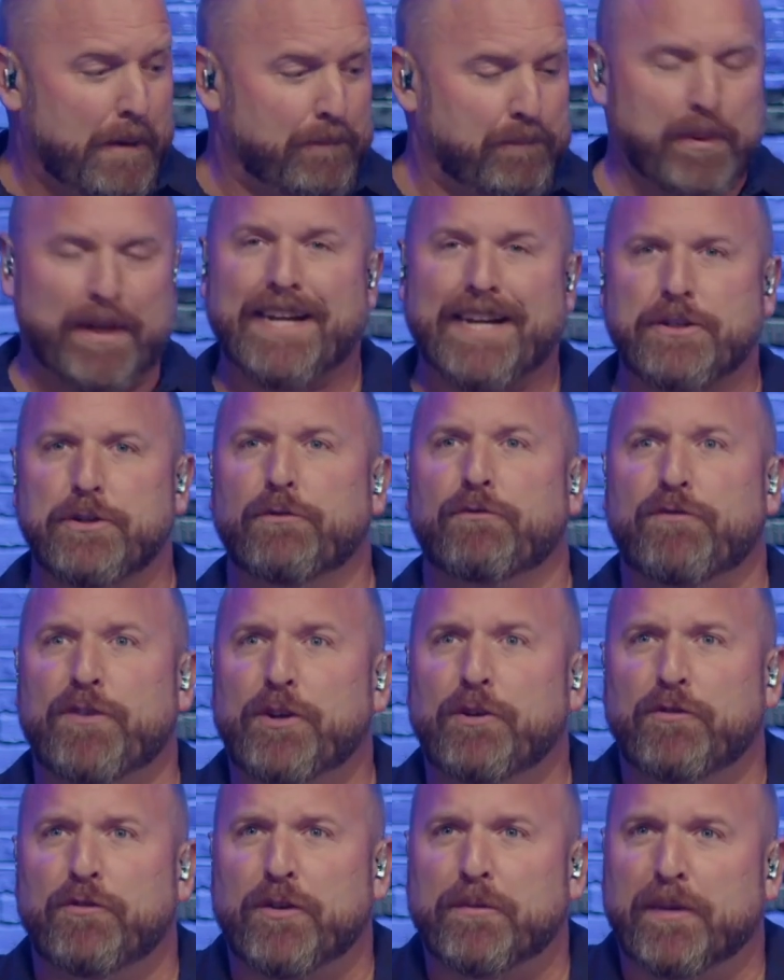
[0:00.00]
But I do
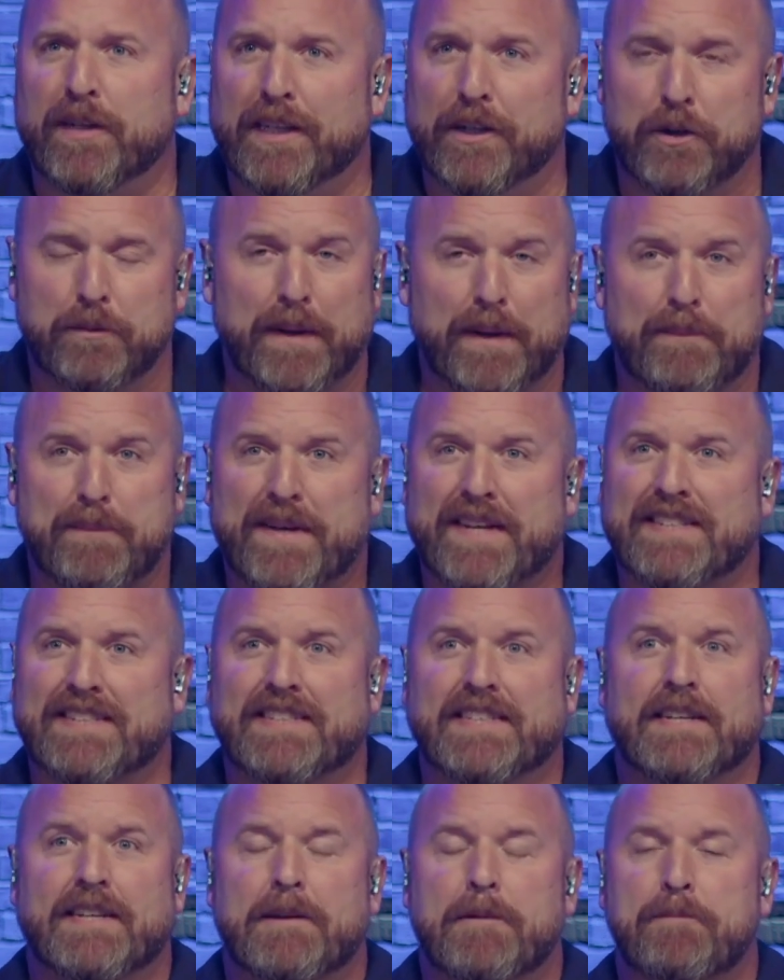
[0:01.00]
feel for him a little bit,
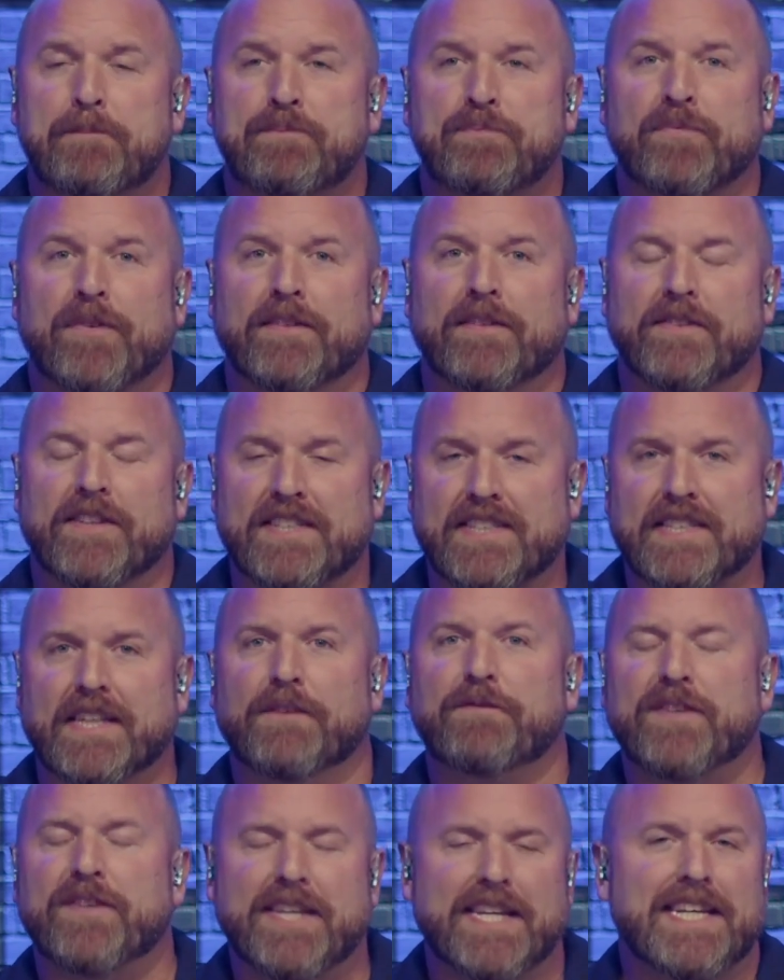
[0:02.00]
because the
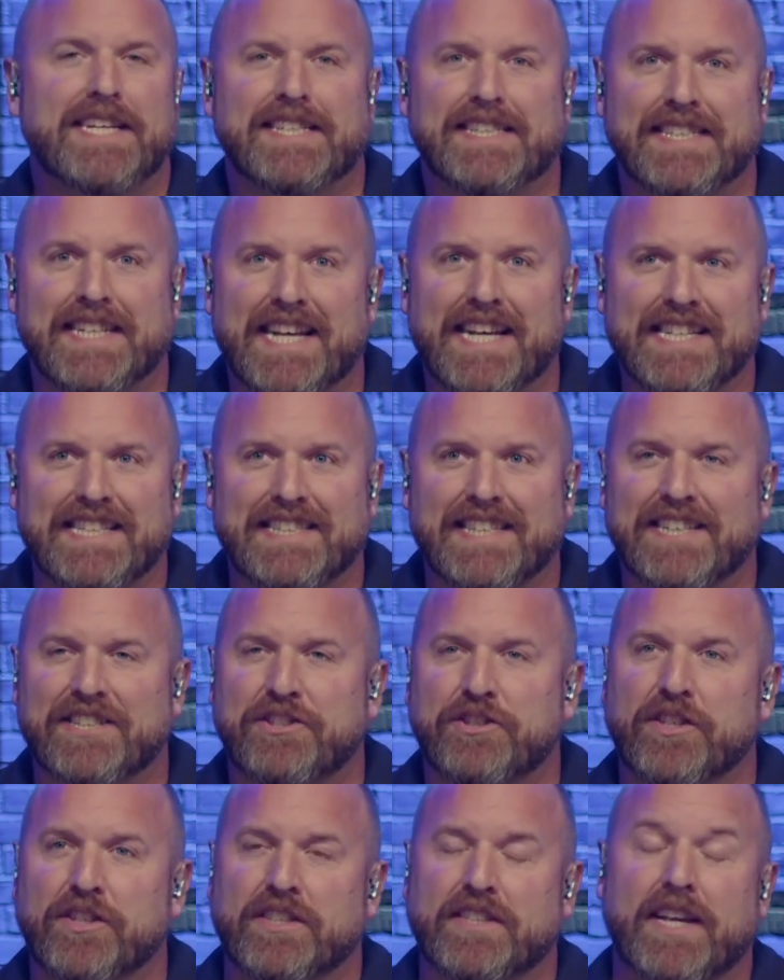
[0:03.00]
stuff that he says
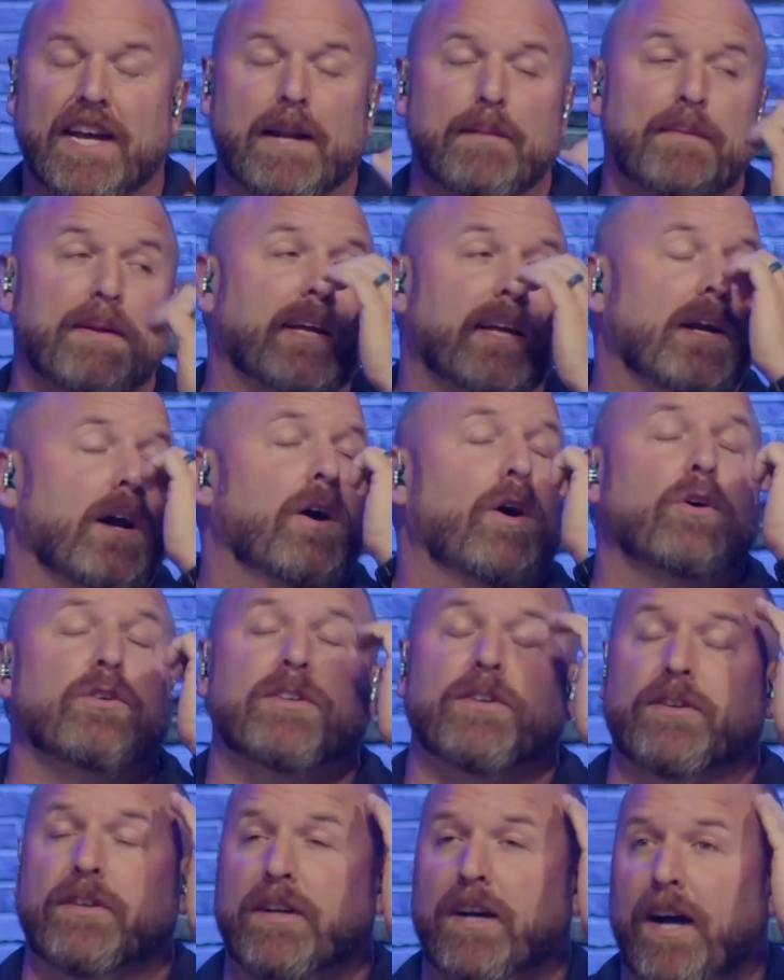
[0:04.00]
is just got to be like, oh,
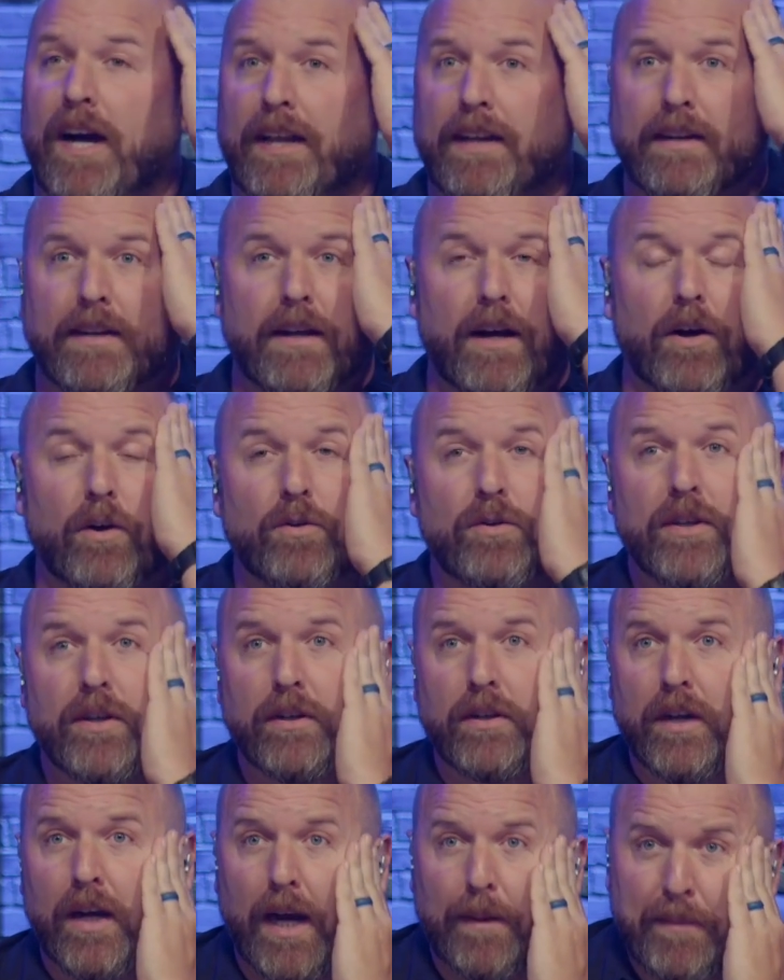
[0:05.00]
dear God. Oh,
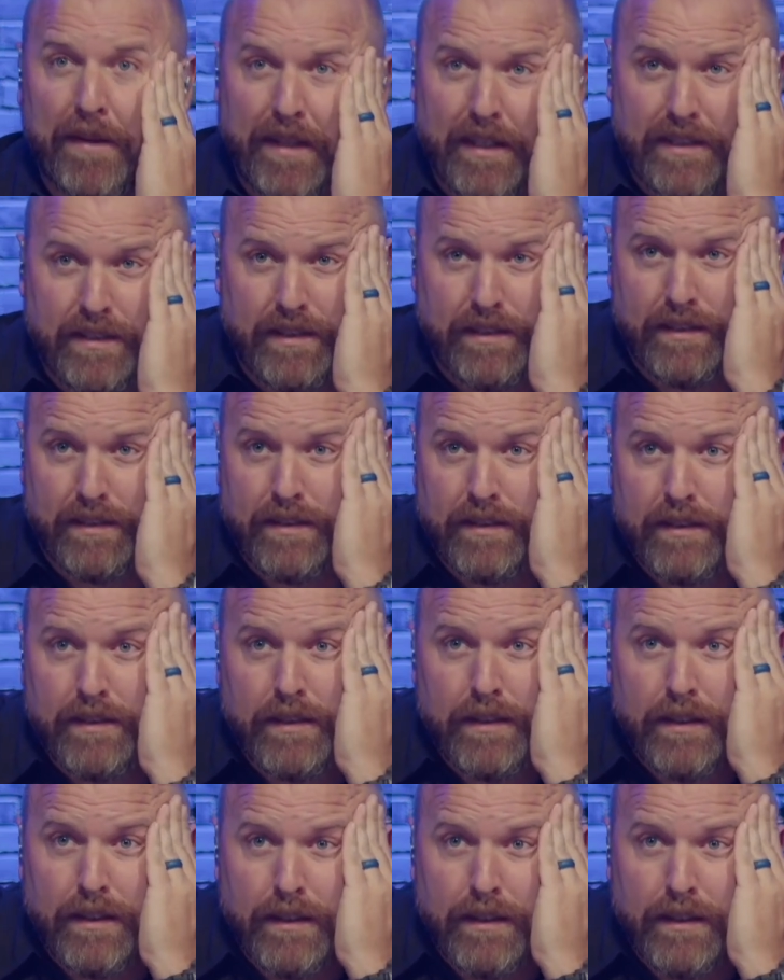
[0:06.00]
dear God. I mean, this is.